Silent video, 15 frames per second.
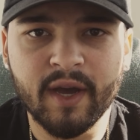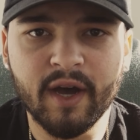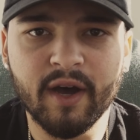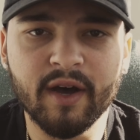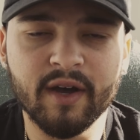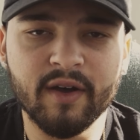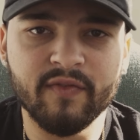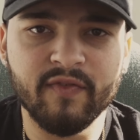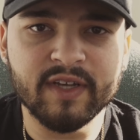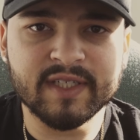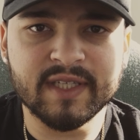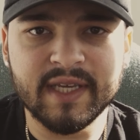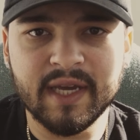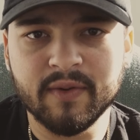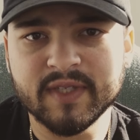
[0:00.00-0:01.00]

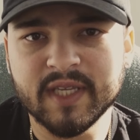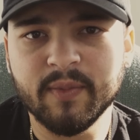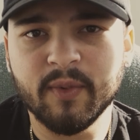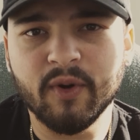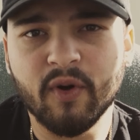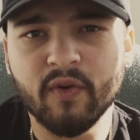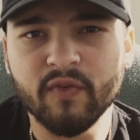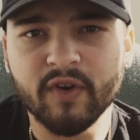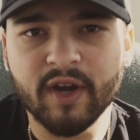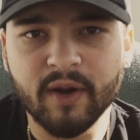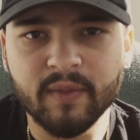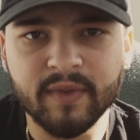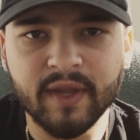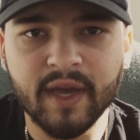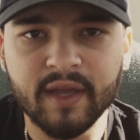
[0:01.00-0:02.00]
Eventually I was able to
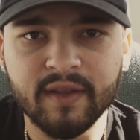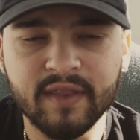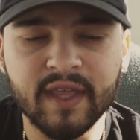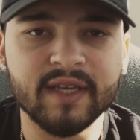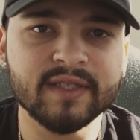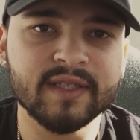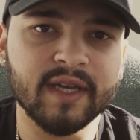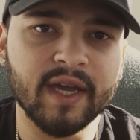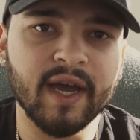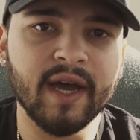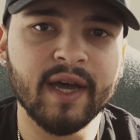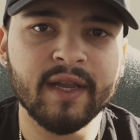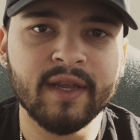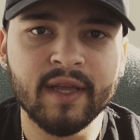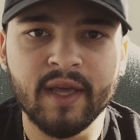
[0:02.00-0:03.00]
overcome that, thanks to
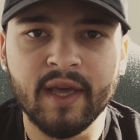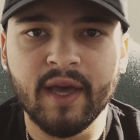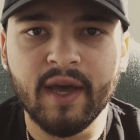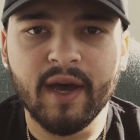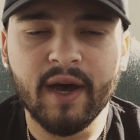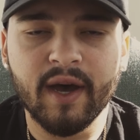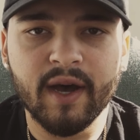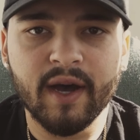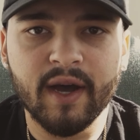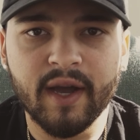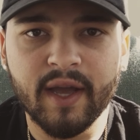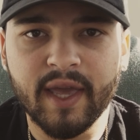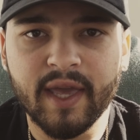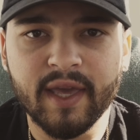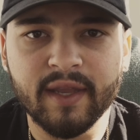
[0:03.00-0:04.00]
God,
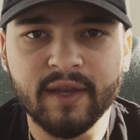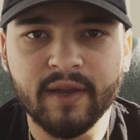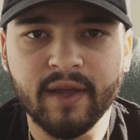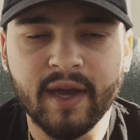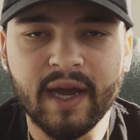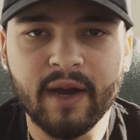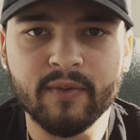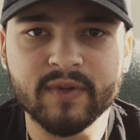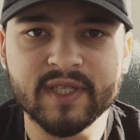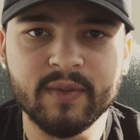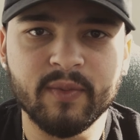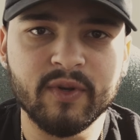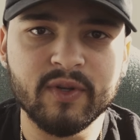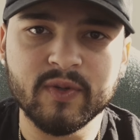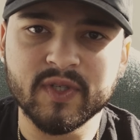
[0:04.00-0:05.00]
and I was
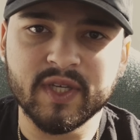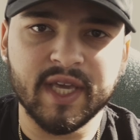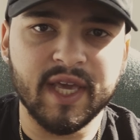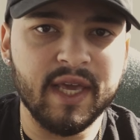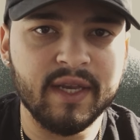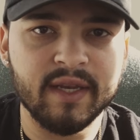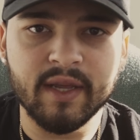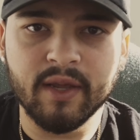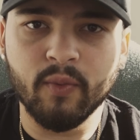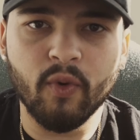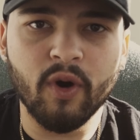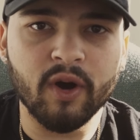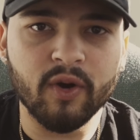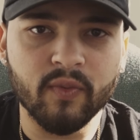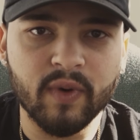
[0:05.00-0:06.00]
able to use a cane and
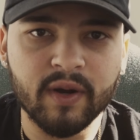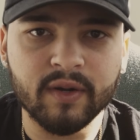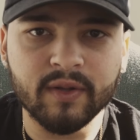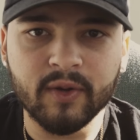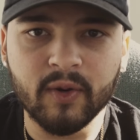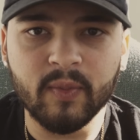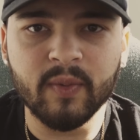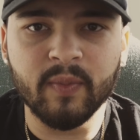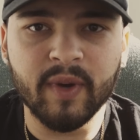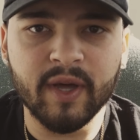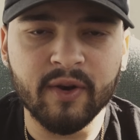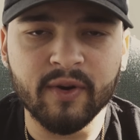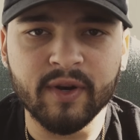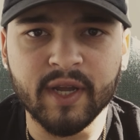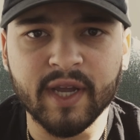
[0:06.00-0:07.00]
walk around a little bit
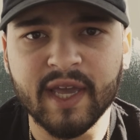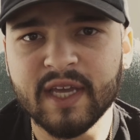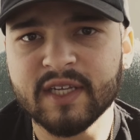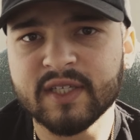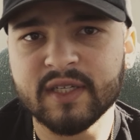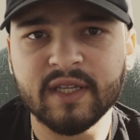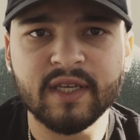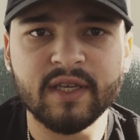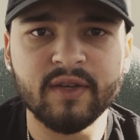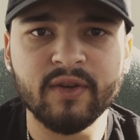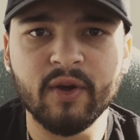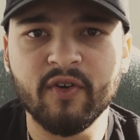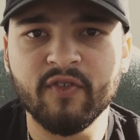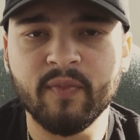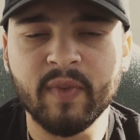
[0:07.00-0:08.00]
better. And occasionally,
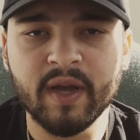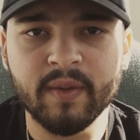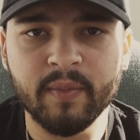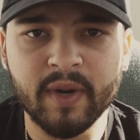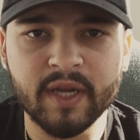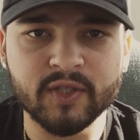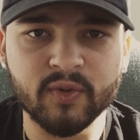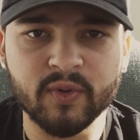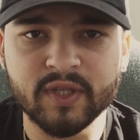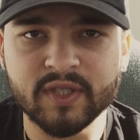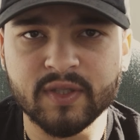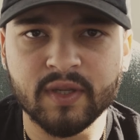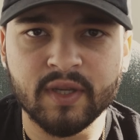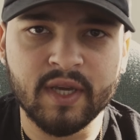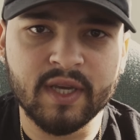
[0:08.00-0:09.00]
if my
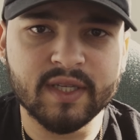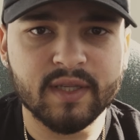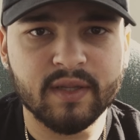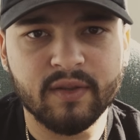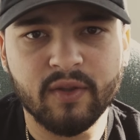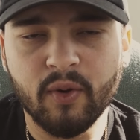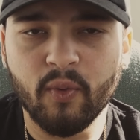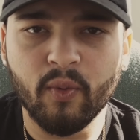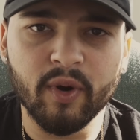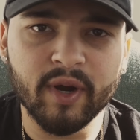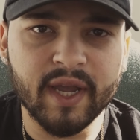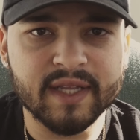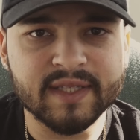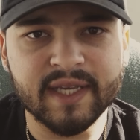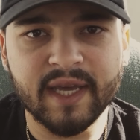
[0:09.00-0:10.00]
joints don't
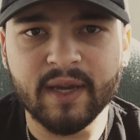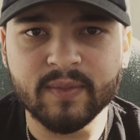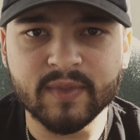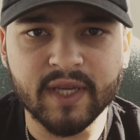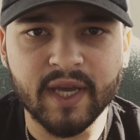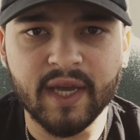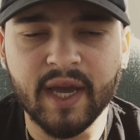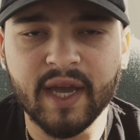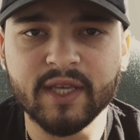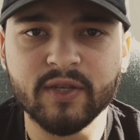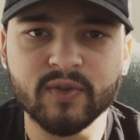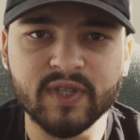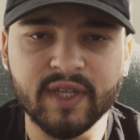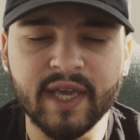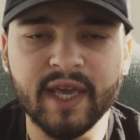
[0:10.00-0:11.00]
work at times, I
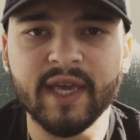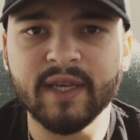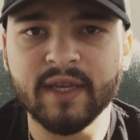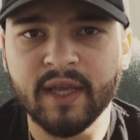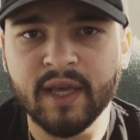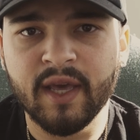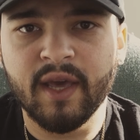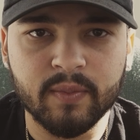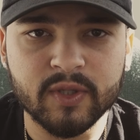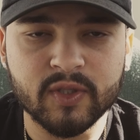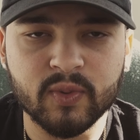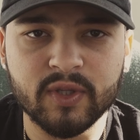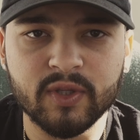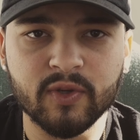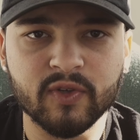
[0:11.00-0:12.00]
use the cane.
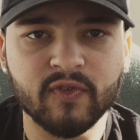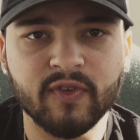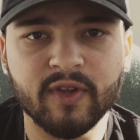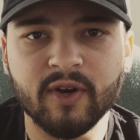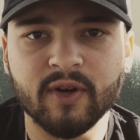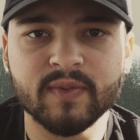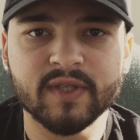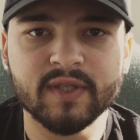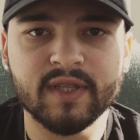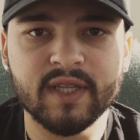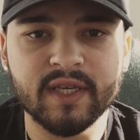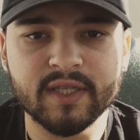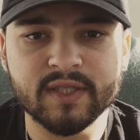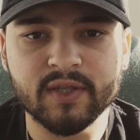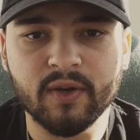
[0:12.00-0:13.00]
Between those flare-ups and
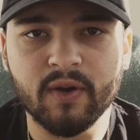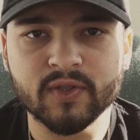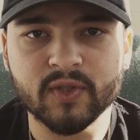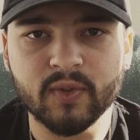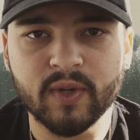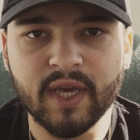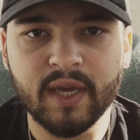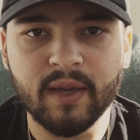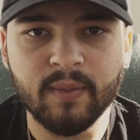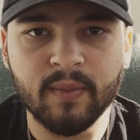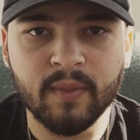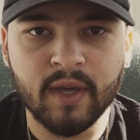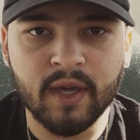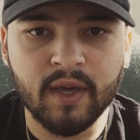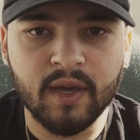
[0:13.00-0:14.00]
things also came
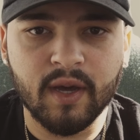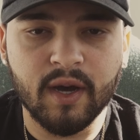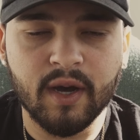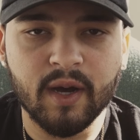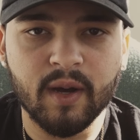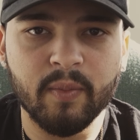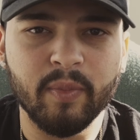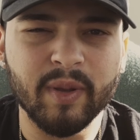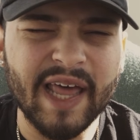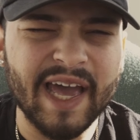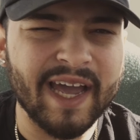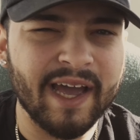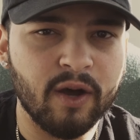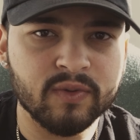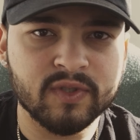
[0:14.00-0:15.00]

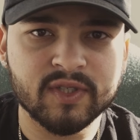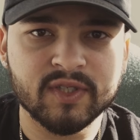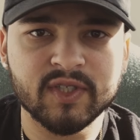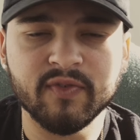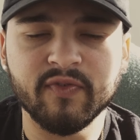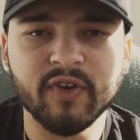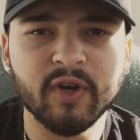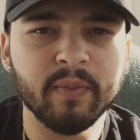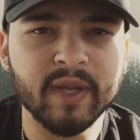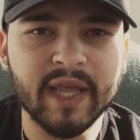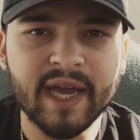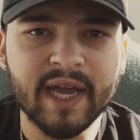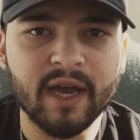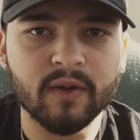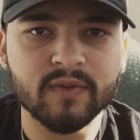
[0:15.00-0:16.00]
blackouts, severe
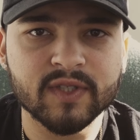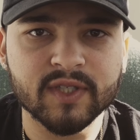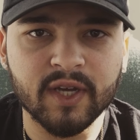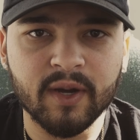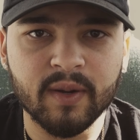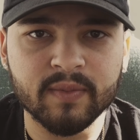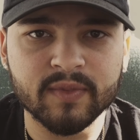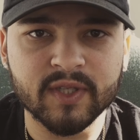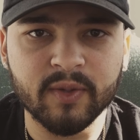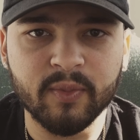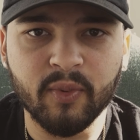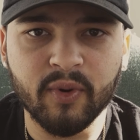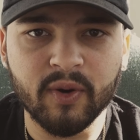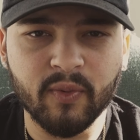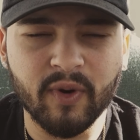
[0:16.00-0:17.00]
blackouts, to the
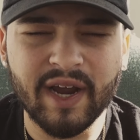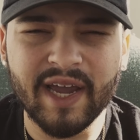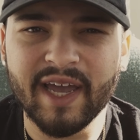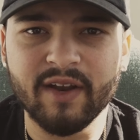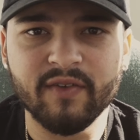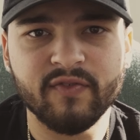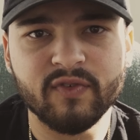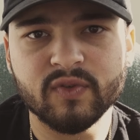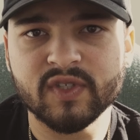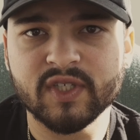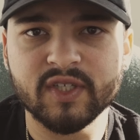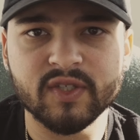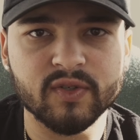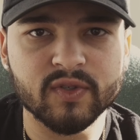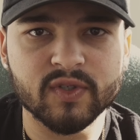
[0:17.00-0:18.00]
point where I had a few
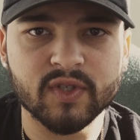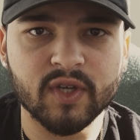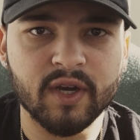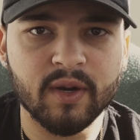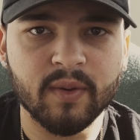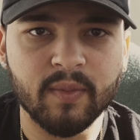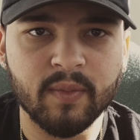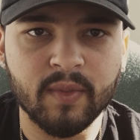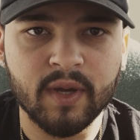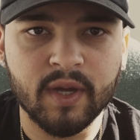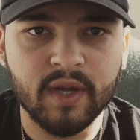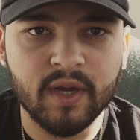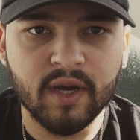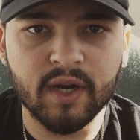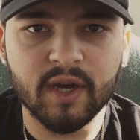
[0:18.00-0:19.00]
seizures
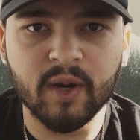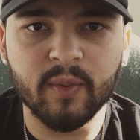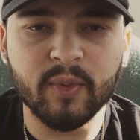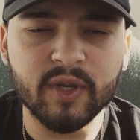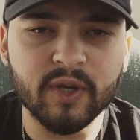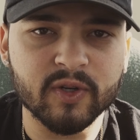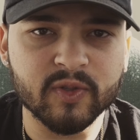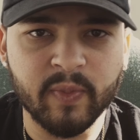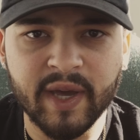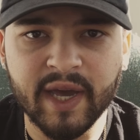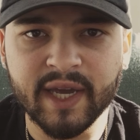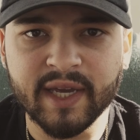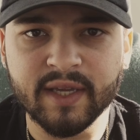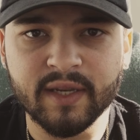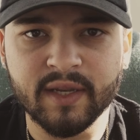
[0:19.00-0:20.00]
a couple years
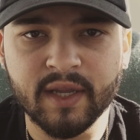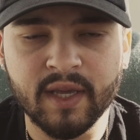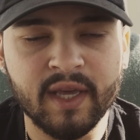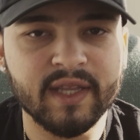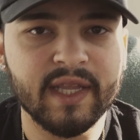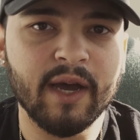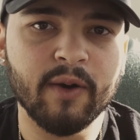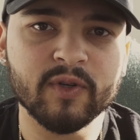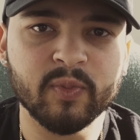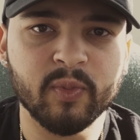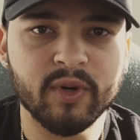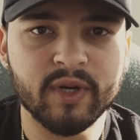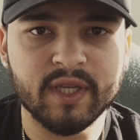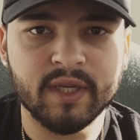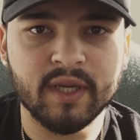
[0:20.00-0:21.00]
back, and that was
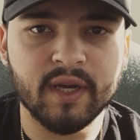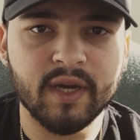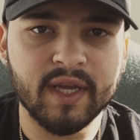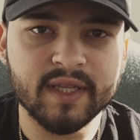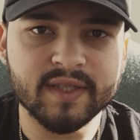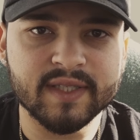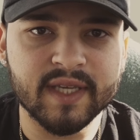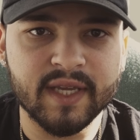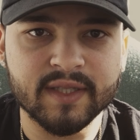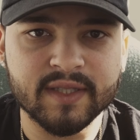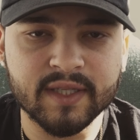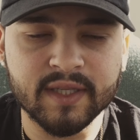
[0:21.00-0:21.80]
pretty intense.